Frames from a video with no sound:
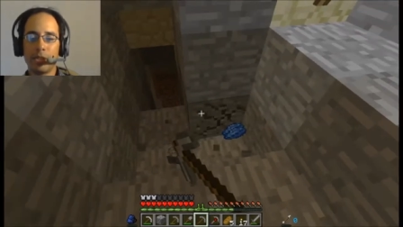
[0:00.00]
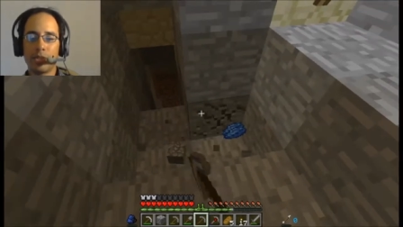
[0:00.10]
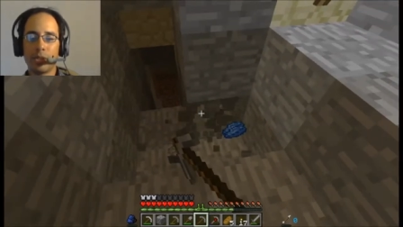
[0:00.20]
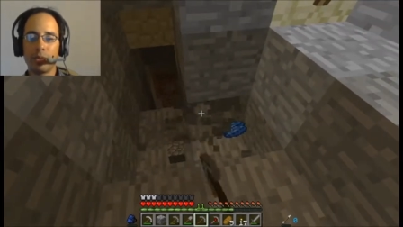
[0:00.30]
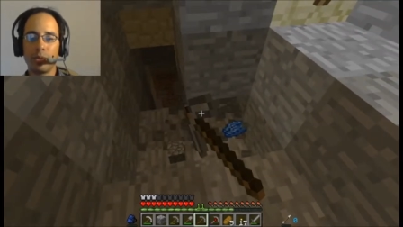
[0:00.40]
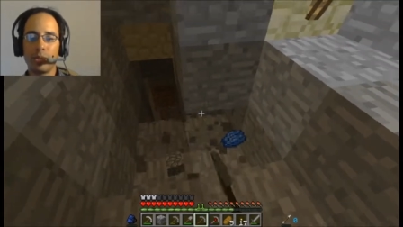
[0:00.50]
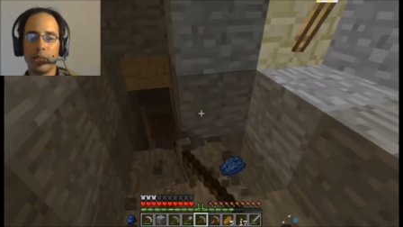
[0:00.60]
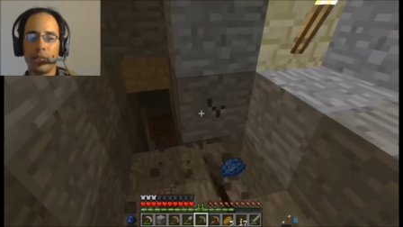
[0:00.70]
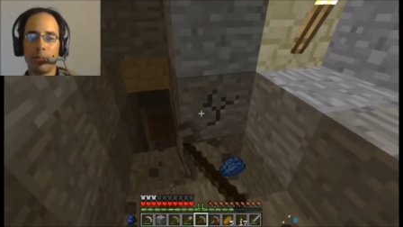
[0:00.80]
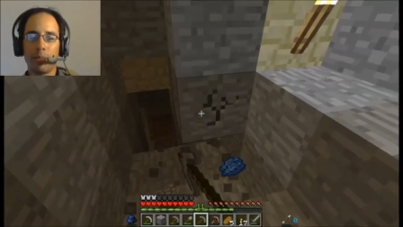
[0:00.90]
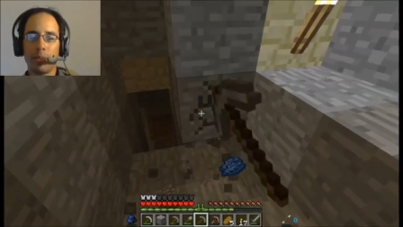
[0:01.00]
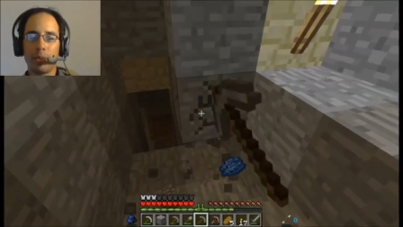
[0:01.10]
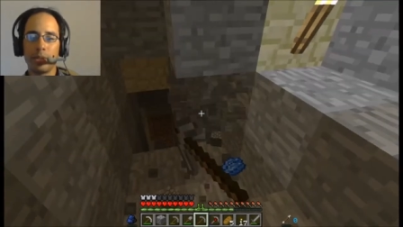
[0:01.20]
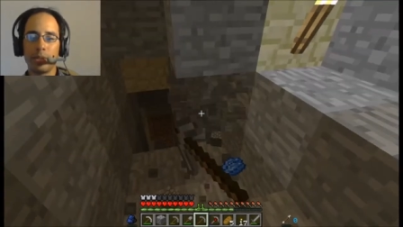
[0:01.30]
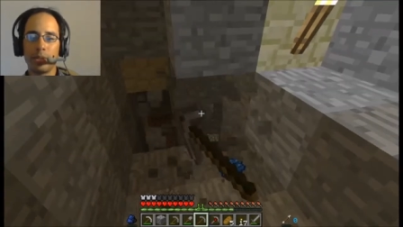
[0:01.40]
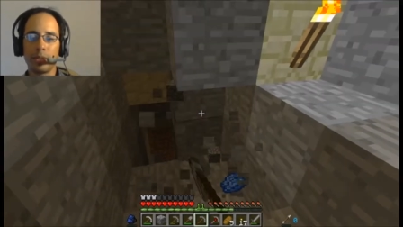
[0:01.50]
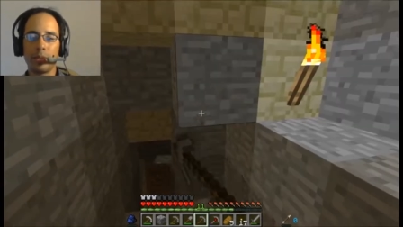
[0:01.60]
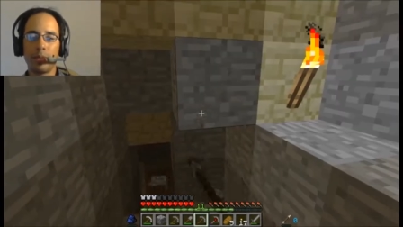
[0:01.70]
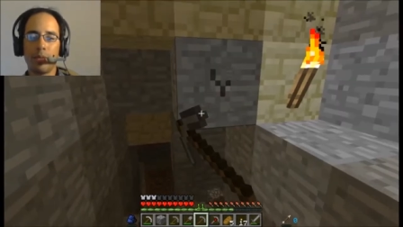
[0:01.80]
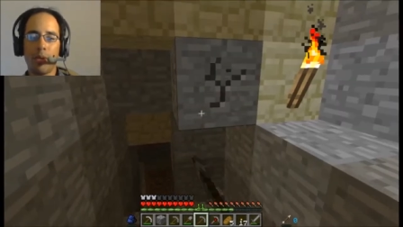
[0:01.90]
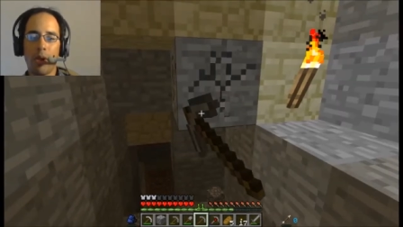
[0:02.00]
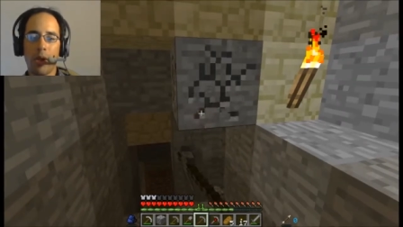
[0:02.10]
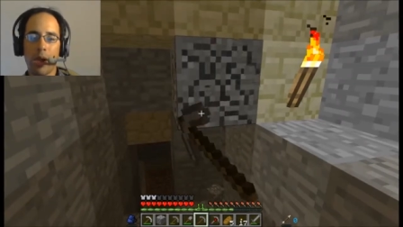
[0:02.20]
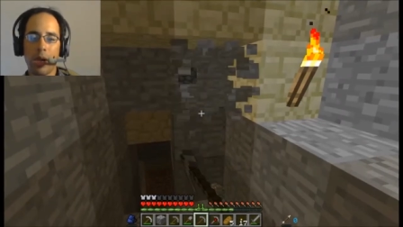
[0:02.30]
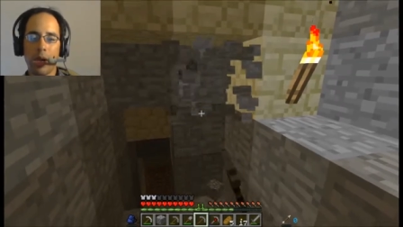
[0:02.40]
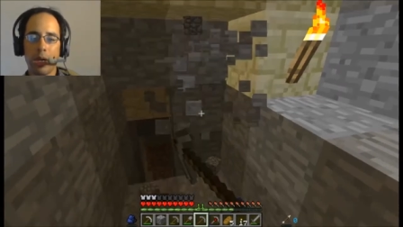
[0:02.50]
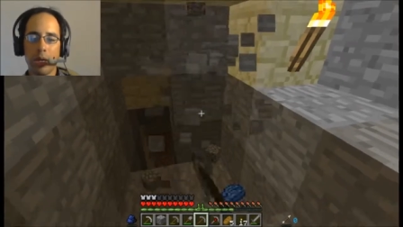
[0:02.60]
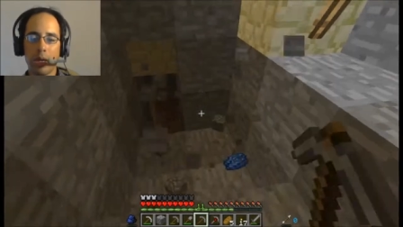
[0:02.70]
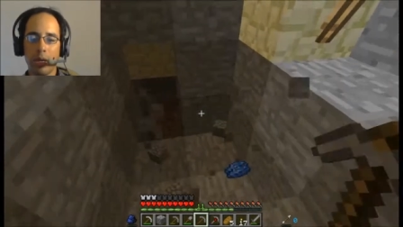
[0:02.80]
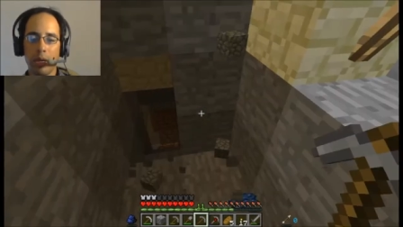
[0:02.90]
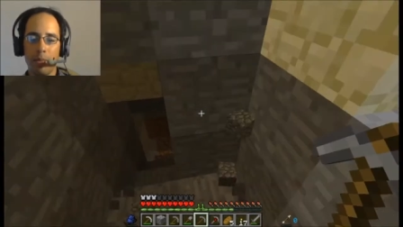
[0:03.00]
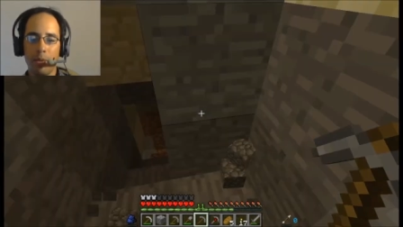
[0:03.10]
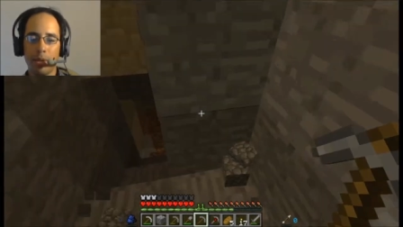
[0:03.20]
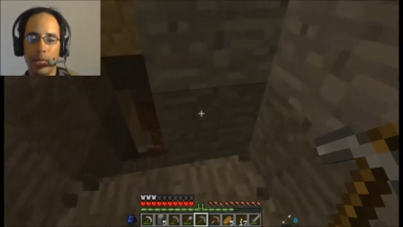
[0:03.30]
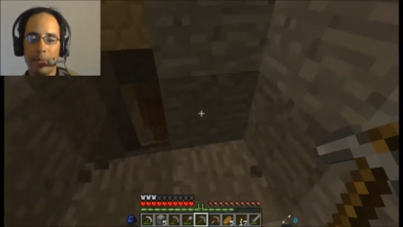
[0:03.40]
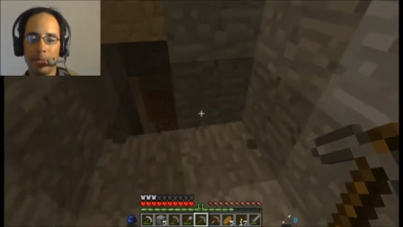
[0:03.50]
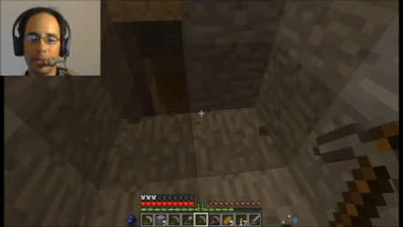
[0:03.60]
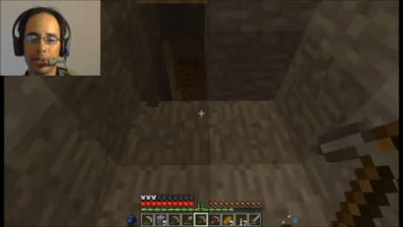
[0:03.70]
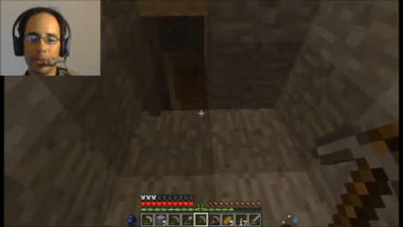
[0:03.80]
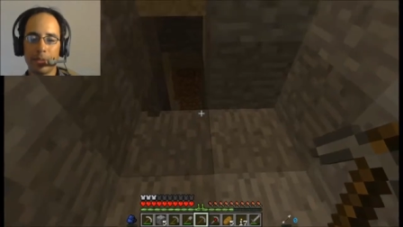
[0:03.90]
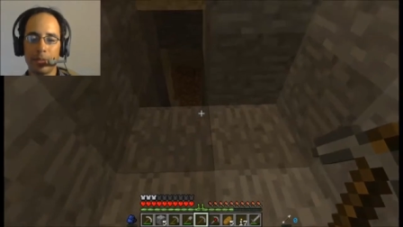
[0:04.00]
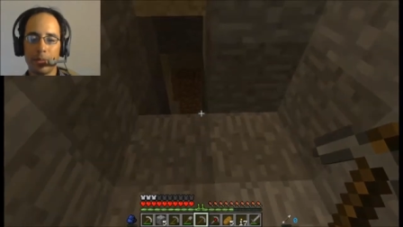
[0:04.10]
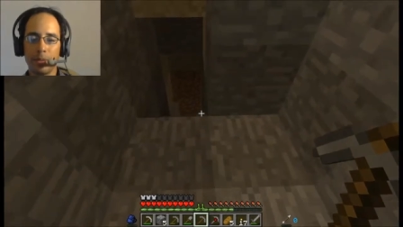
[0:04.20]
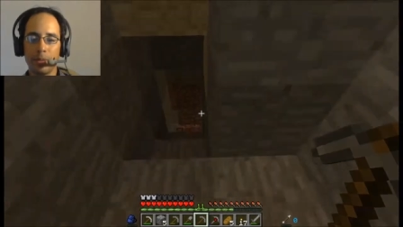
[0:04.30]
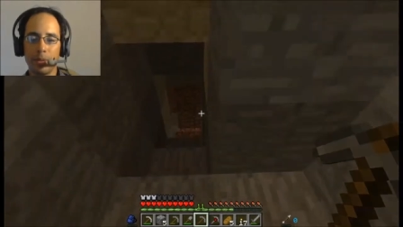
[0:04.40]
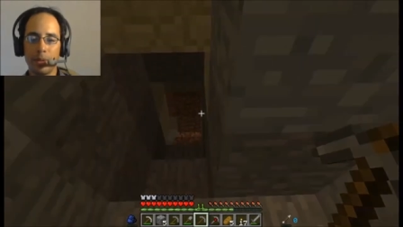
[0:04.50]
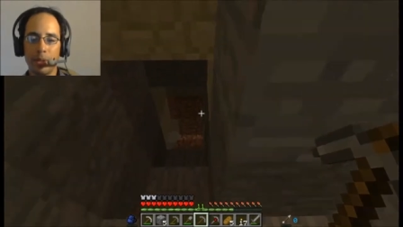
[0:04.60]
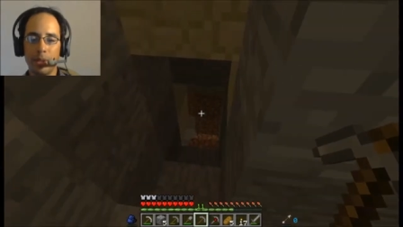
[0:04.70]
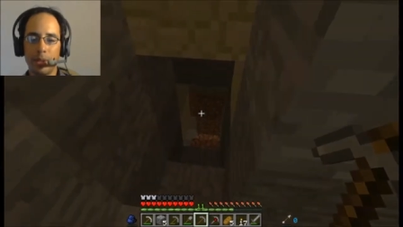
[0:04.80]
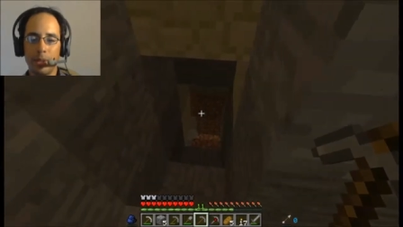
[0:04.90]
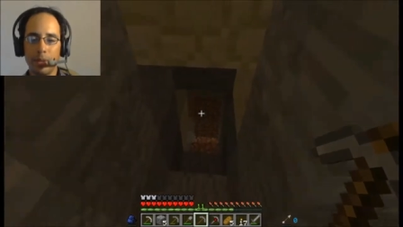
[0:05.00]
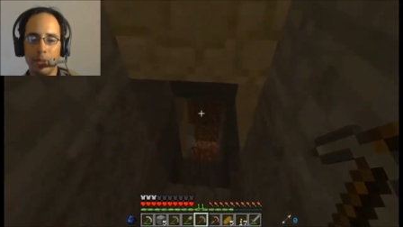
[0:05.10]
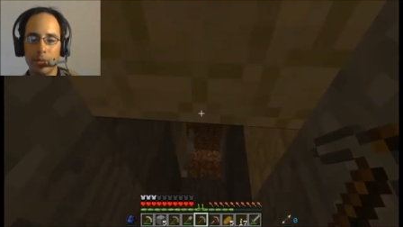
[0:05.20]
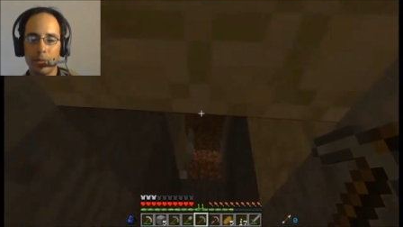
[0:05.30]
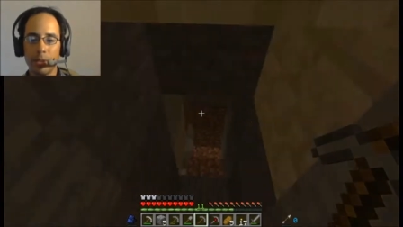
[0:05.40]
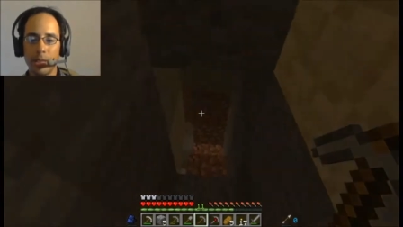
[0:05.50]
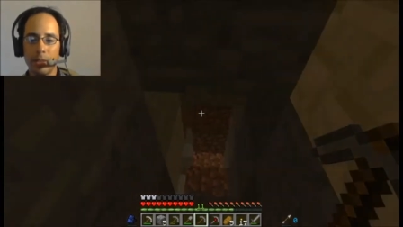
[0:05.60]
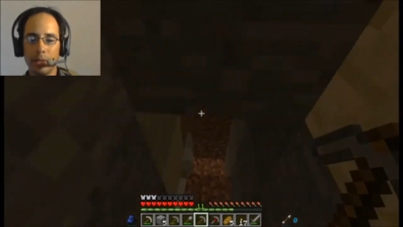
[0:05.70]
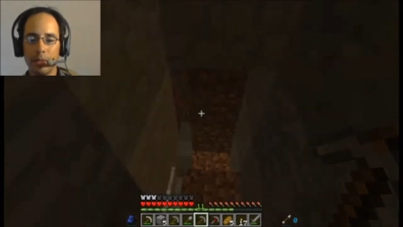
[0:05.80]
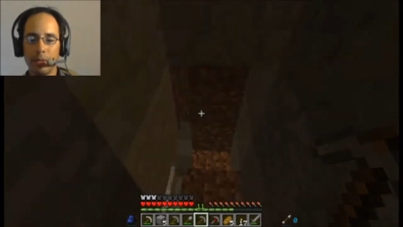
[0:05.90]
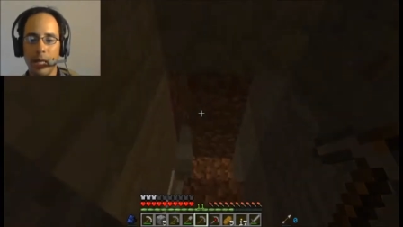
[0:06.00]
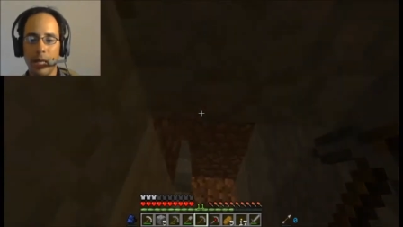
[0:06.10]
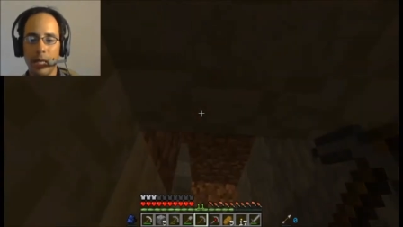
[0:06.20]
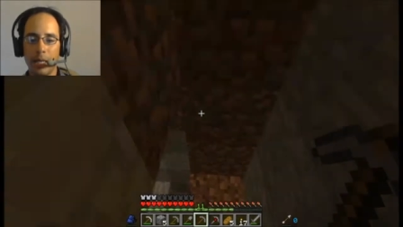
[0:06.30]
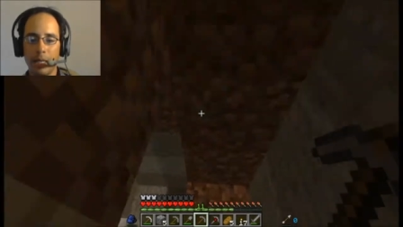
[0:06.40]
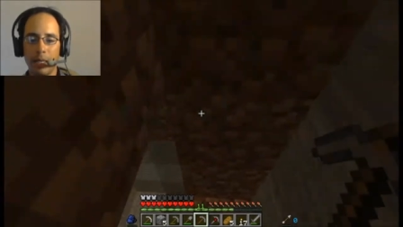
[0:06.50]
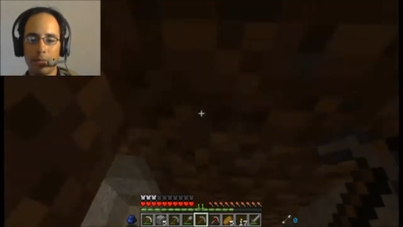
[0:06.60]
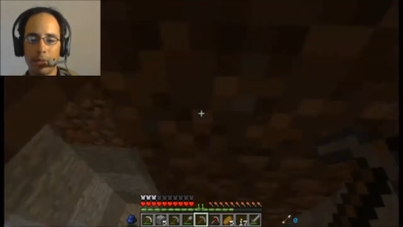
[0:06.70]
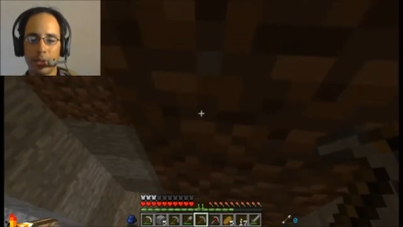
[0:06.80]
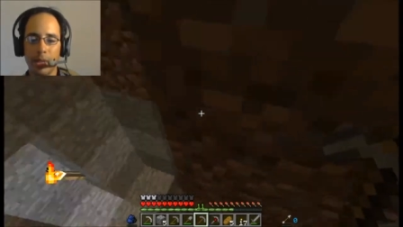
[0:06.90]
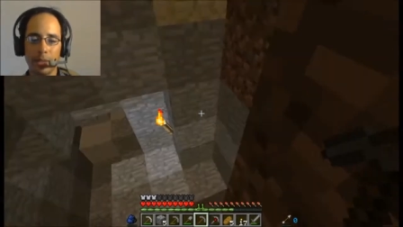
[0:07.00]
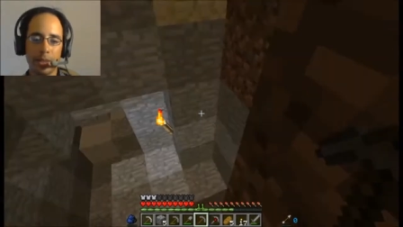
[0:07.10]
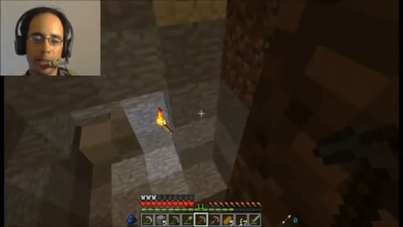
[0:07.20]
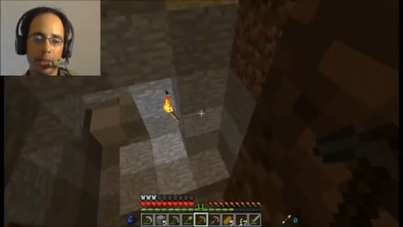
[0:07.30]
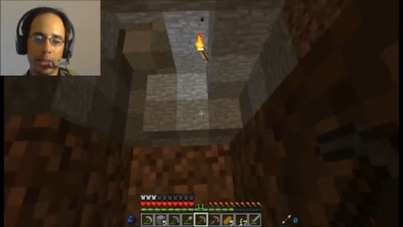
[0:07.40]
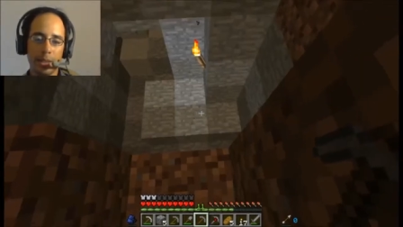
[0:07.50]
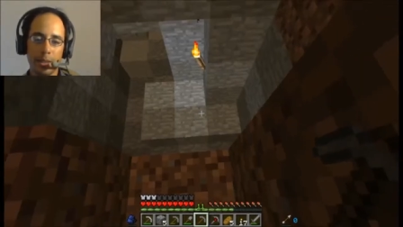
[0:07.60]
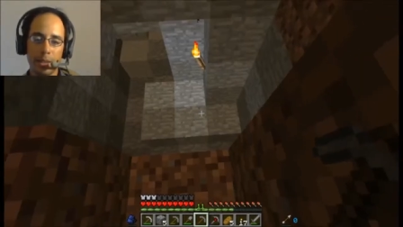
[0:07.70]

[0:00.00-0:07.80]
And make sure I don't lose anything important too. Oh, more lapis, that's cool. What else was down here? I have forgotten.